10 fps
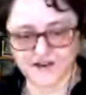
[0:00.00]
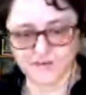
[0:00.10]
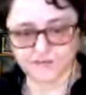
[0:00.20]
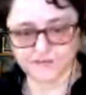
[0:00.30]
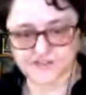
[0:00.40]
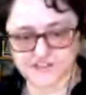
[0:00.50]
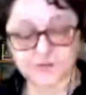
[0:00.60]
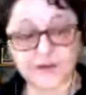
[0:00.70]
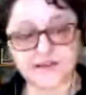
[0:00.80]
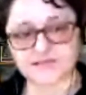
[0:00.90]

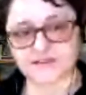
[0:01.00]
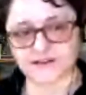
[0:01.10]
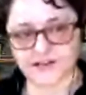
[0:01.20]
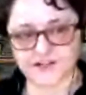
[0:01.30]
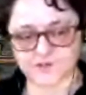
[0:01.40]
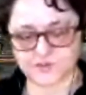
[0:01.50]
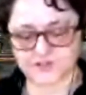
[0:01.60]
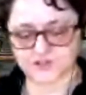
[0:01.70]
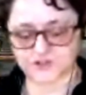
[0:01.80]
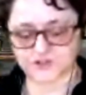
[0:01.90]
space that allows me
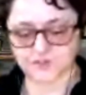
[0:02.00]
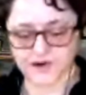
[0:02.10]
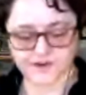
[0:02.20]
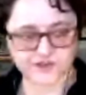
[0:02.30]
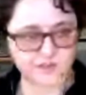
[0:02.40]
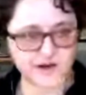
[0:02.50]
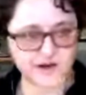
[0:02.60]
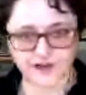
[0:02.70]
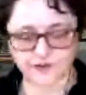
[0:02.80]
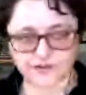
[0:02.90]
to monitor my
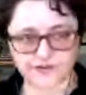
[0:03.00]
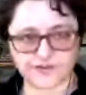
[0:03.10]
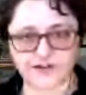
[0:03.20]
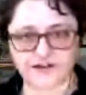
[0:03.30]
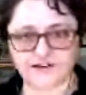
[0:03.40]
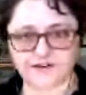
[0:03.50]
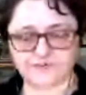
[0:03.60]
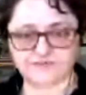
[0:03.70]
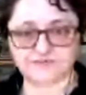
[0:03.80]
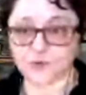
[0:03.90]
health,
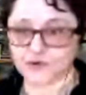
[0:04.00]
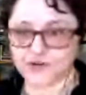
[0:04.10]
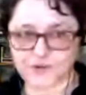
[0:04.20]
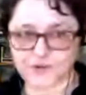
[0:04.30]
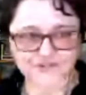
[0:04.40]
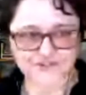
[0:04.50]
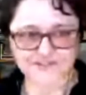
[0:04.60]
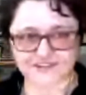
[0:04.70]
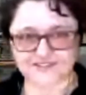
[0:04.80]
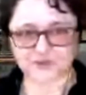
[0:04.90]
when do I
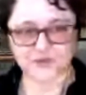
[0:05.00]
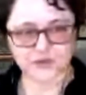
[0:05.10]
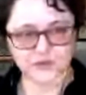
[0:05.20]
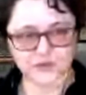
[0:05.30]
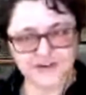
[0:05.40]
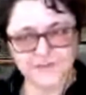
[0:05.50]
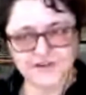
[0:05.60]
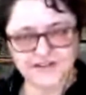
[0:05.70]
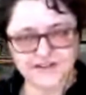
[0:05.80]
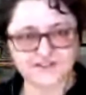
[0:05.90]
exercise? When do I stop and
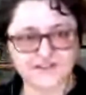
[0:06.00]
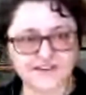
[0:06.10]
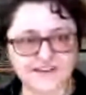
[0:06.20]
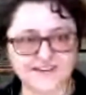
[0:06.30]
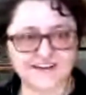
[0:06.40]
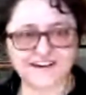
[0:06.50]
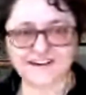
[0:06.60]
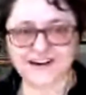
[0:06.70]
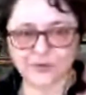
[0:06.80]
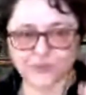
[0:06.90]
eat?
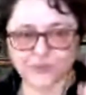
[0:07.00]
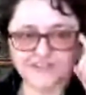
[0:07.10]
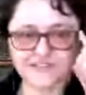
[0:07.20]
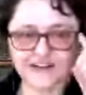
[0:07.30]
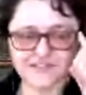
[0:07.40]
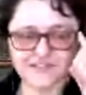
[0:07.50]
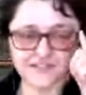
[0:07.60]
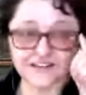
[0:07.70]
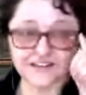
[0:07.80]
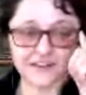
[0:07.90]
I wear these glasses because I
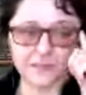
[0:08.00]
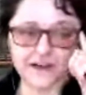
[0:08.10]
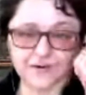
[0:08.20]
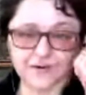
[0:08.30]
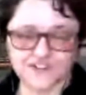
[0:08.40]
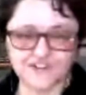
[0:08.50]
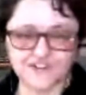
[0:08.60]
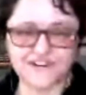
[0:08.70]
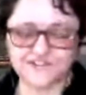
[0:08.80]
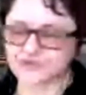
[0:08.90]
get migraines from
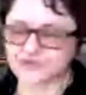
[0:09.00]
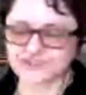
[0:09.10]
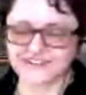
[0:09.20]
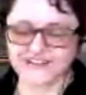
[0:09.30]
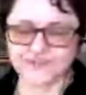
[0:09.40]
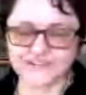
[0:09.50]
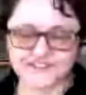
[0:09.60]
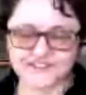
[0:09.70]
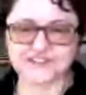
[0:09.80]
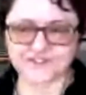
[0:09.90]
monitors, which I lovingly
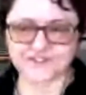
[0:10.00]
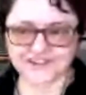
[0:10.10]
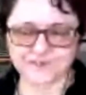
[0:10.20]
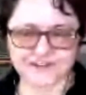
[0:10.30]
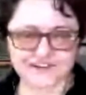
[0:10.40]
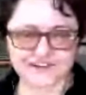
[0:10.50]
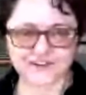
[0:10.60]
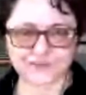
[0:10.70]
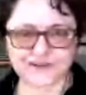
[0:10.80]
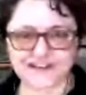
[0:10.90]
discovered at the beginning of the
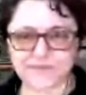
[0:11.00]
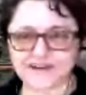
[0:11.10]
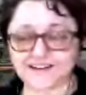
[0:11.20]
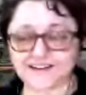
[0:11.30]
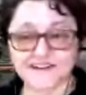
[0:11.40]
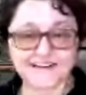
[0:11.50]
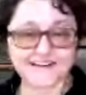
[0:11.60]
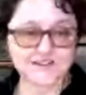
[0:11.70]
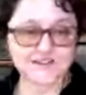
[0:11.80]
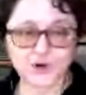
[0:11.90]
pandemic.
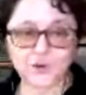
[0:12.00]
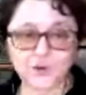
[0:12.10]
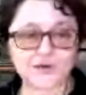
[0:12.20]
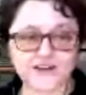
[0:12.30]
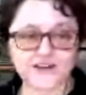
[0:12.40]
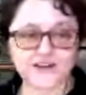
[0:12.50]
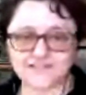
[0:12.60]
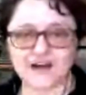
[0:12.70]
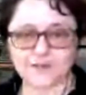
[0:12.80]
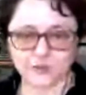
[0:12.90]
So when do I take
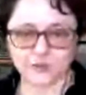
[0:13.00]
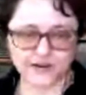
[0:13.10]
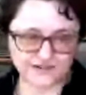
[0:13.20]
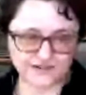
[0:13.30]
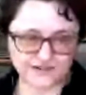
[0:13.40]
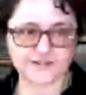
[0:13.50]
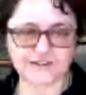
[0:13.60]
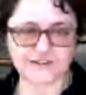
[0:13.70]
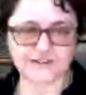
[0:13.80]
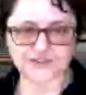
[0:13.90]
time away to kind of like
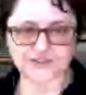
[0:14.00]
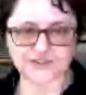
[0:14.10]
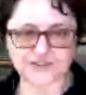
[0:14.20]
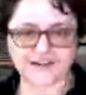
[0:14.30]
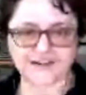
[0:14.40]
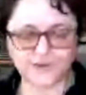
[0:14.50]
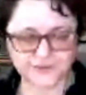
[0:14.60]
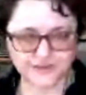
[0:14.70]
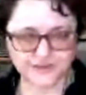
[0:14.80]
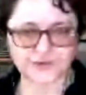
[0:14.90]
make sure that I don't, you
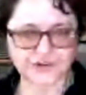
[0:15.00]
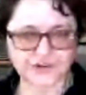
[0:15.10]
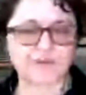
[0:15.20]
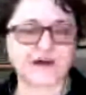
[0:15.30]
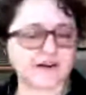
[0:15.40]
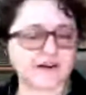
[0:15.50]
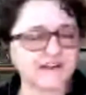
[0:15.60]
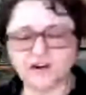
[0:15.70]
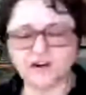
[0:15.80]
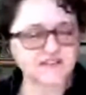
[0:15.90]
know, trigger a migraine? Like
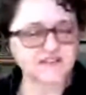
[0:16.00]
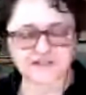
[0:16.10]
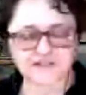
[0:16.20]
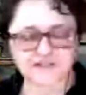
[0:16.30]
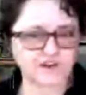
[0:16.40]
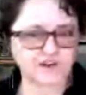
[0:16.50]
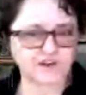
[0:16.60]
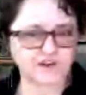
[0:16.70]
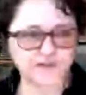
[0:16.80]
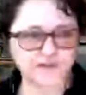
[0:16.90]
all these things are like, you know,
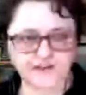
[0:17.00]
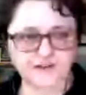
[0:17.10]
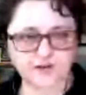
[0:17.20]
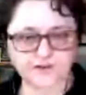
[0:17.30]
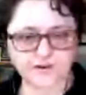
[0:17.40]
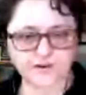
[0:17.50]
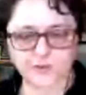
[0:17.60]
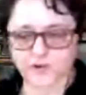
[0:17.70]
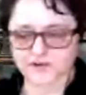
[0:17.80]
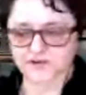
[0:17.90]
really, you know, very
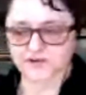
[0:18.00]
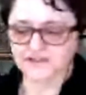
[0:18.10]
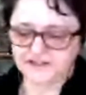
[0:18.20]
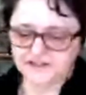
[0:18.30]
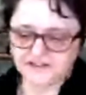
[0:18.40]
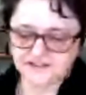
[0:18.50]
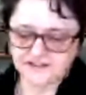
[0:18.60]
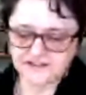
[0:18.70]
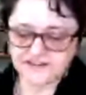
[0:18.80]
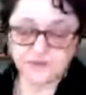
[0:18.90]
important.
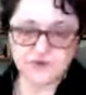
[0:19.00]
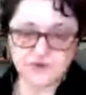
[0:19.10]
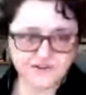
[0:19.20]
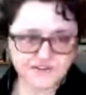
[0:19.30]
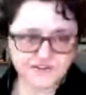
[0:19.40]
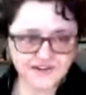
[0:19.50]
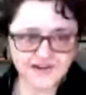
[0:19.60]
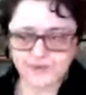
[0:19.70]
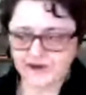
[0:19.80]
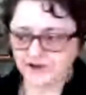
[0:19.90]
And then when you start thinking
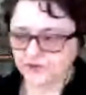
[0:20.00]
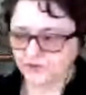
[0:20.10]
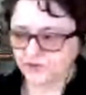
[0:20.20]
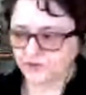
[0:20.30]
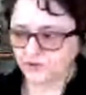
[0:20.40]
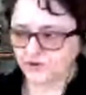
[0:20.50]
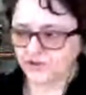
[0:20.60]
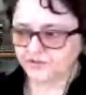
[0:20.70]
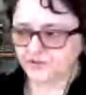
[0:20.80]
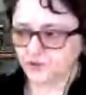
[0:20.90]
about
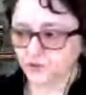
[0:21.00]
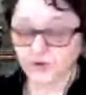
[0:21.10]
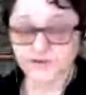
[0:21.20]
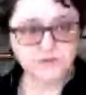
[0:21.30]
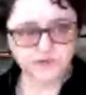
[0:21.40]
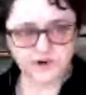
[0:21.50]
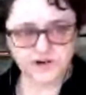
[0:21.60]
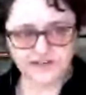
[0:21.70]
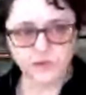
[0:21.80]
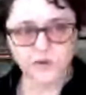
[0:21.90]
if you want to move on,
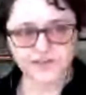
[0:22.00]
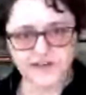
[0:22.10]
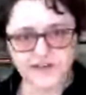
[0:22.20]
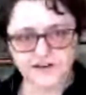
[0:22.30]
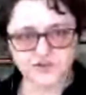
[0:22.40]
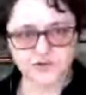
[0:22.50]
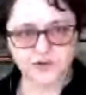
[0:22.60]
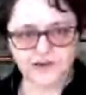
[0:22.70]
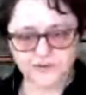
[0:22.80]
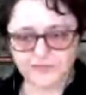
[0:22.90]
like what that next role
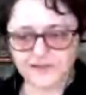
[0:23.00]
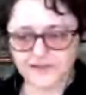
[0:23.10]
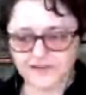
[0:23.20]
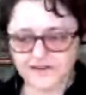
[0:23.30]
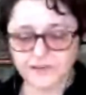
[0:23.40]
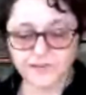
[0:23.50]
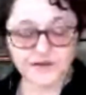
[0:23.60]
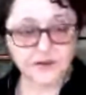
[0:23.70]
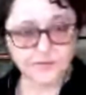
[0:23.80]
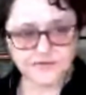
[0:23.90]
might be, it
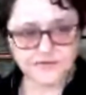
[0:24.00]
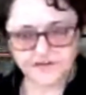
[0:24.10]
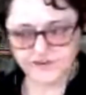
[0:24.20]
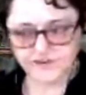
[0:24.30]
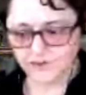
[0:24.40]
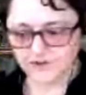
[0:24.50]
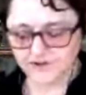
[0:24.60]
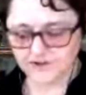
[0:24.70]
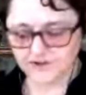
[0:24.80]
becomes even more